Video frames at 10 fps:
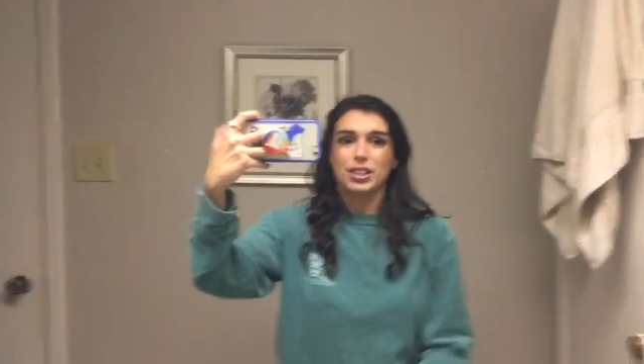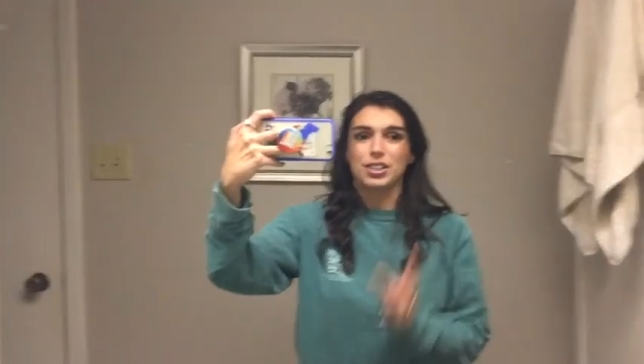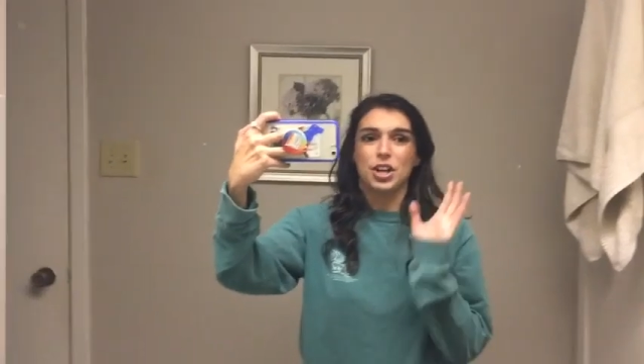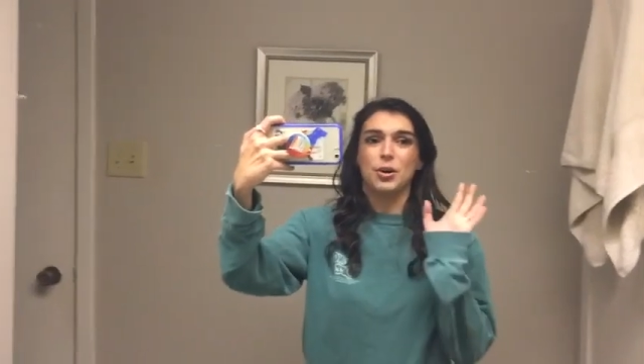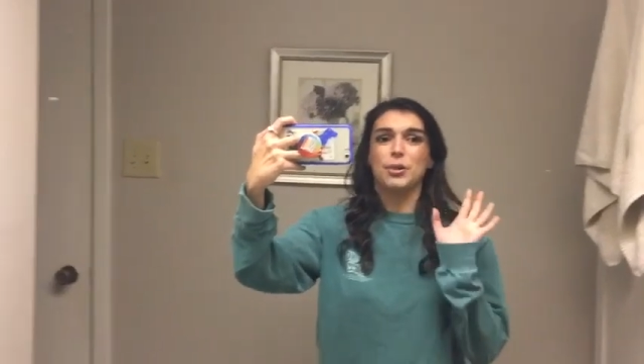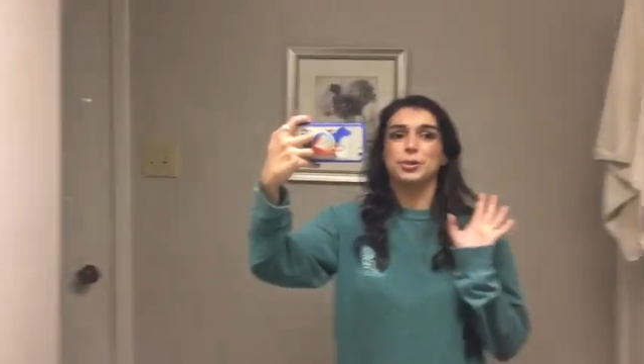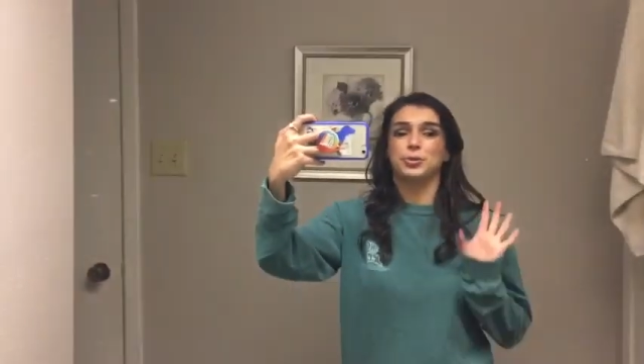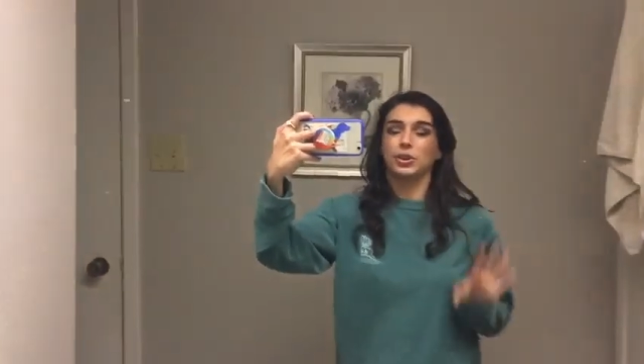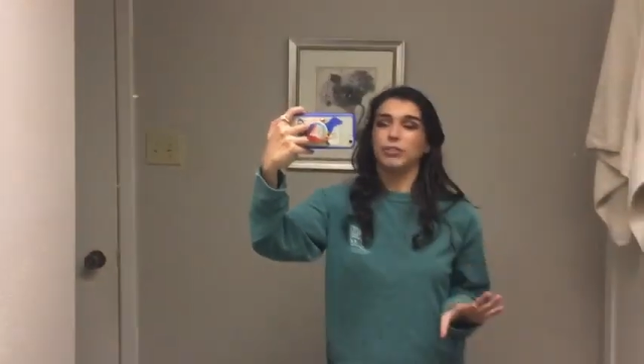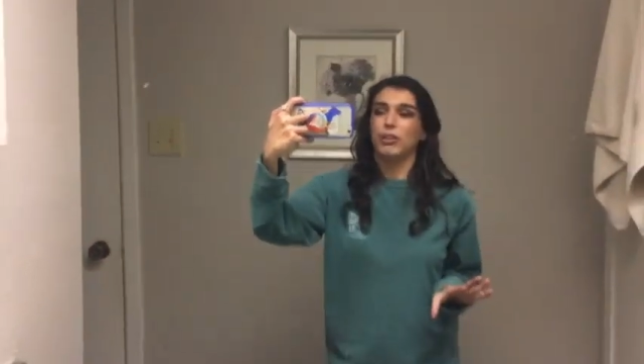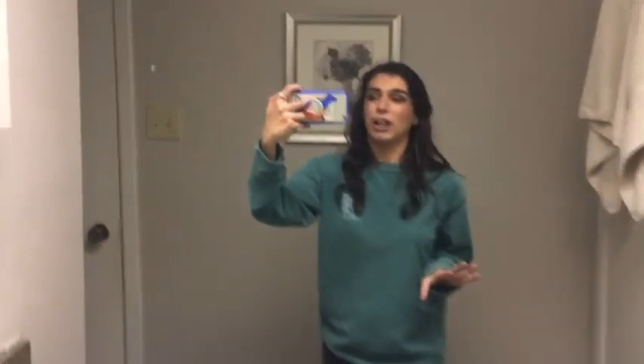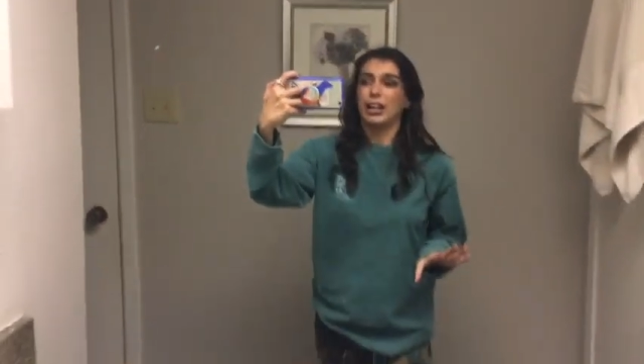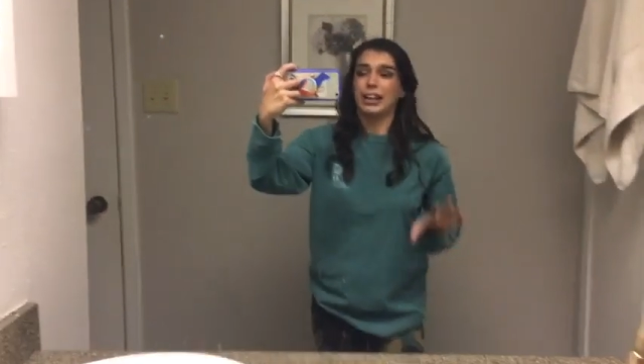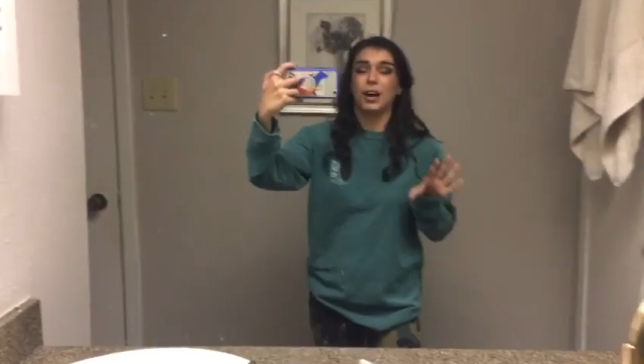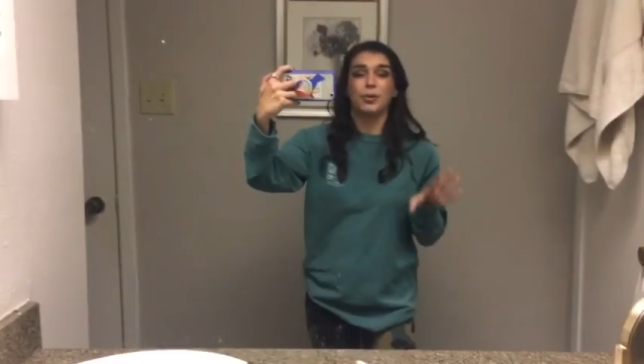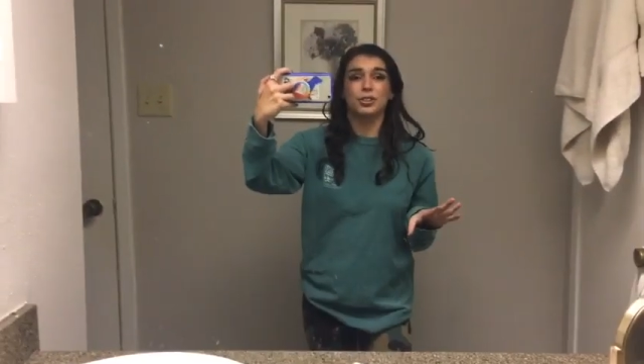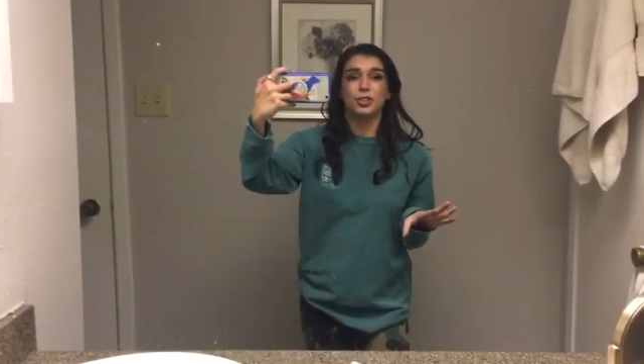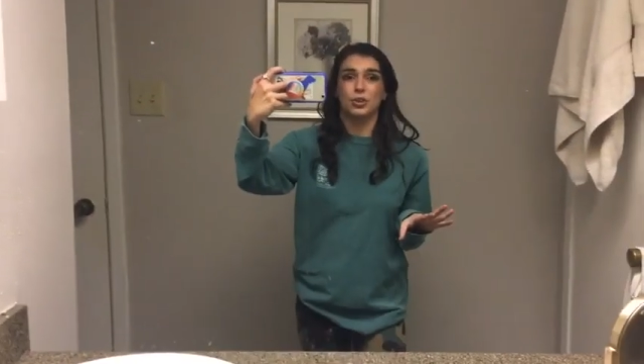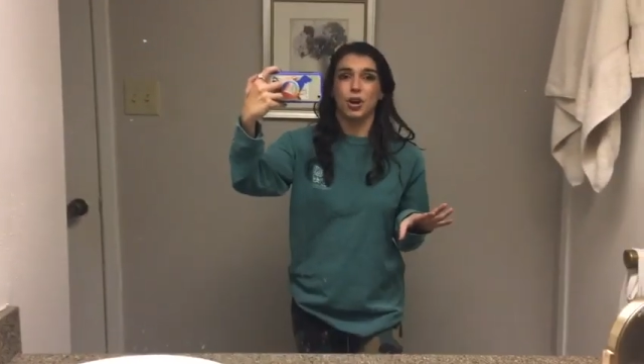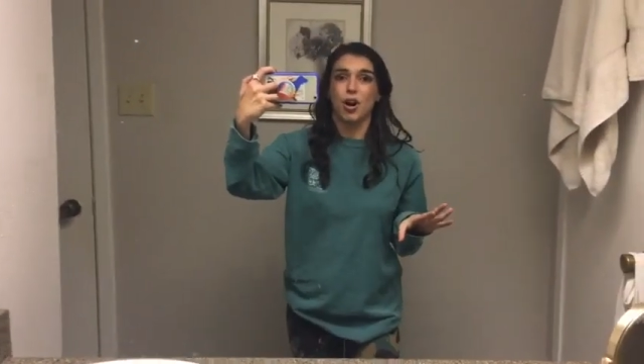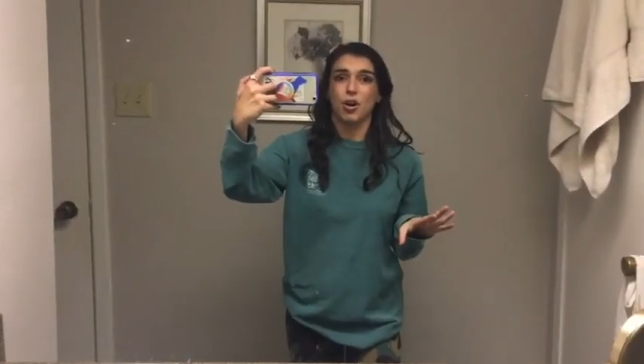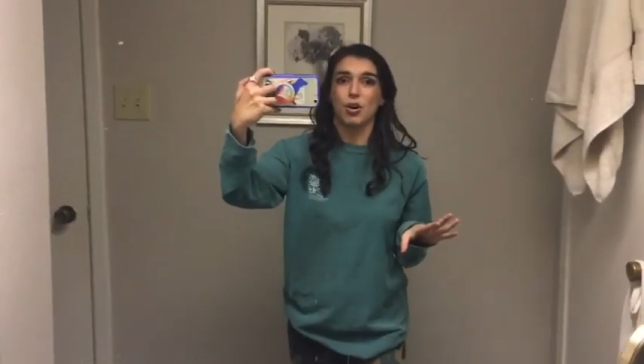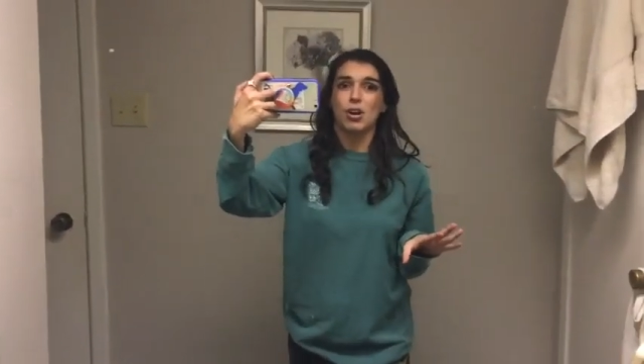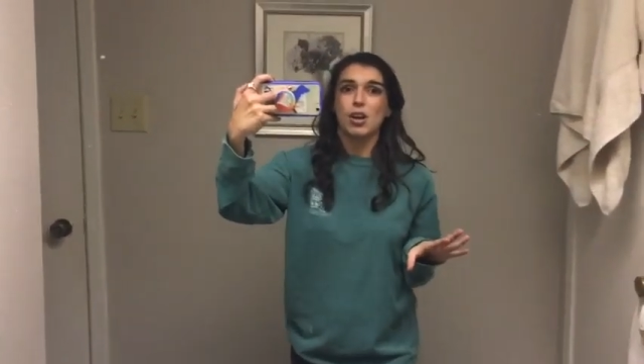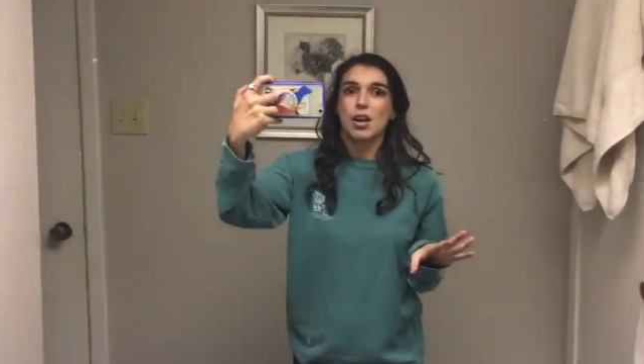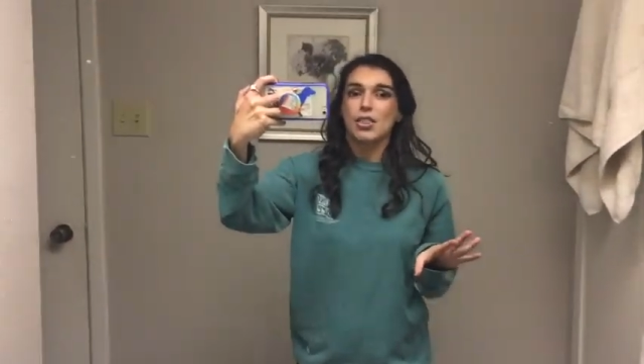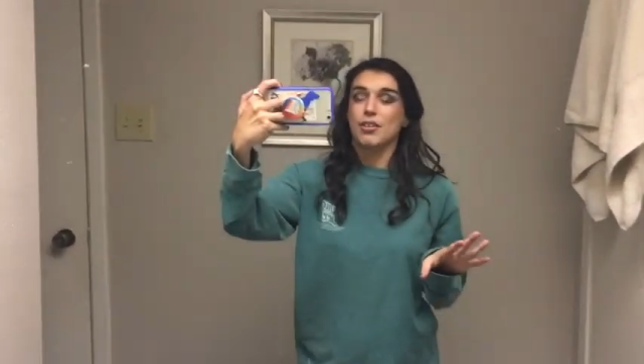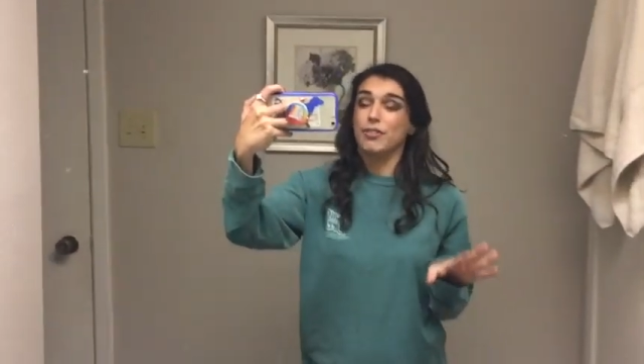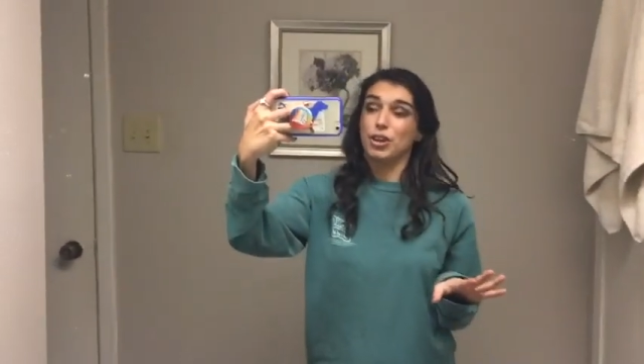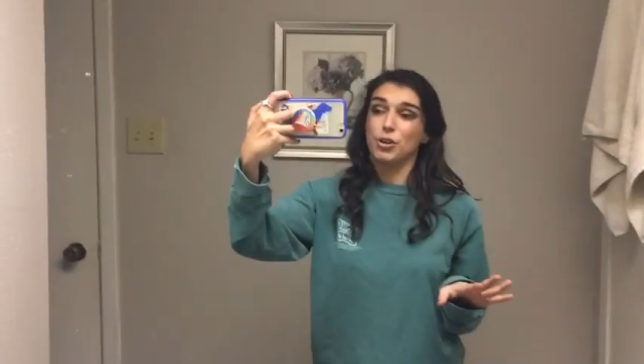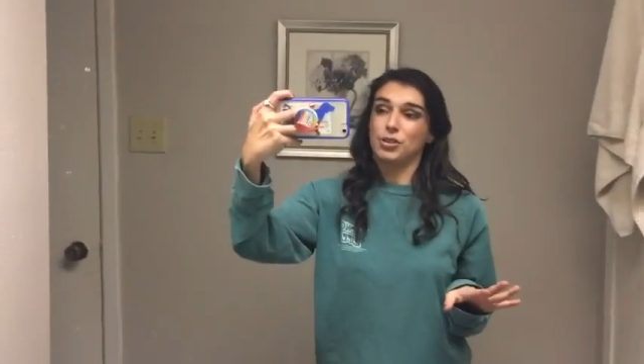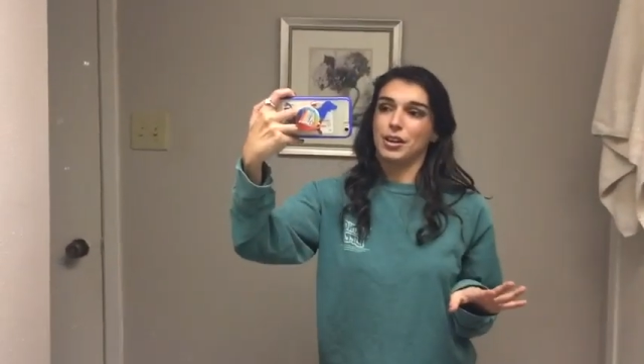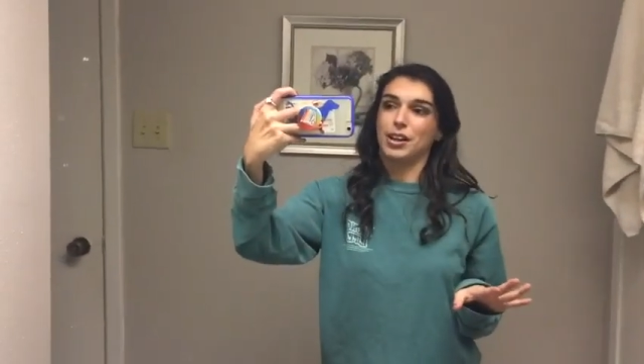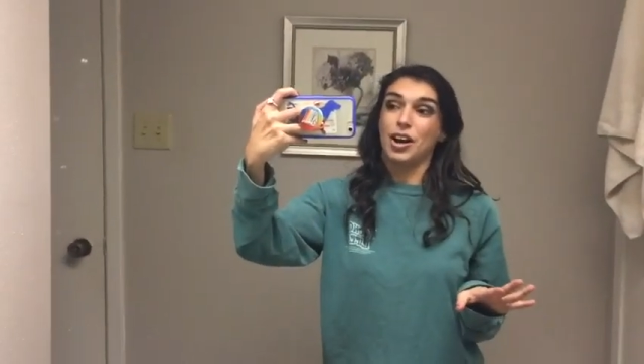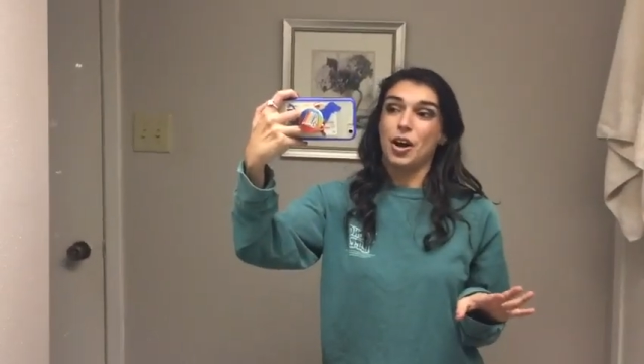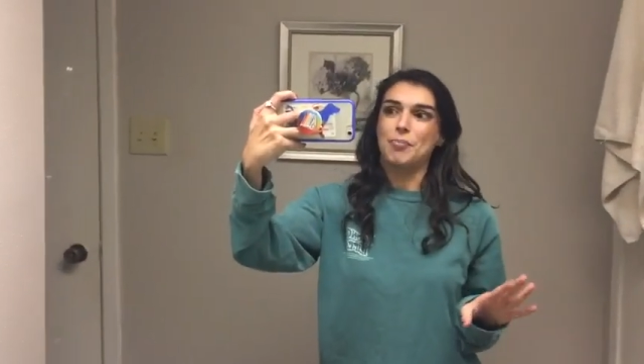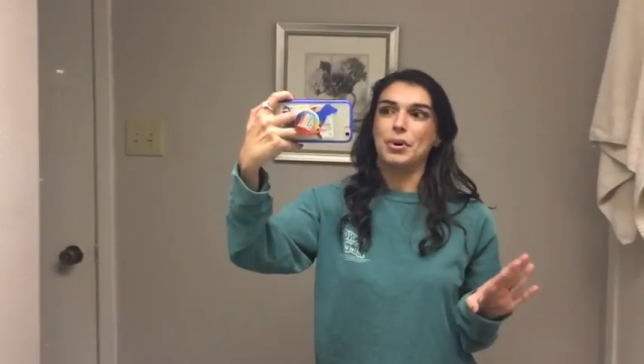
So it was really fun. I can't wait to show y'all all the videos I caught.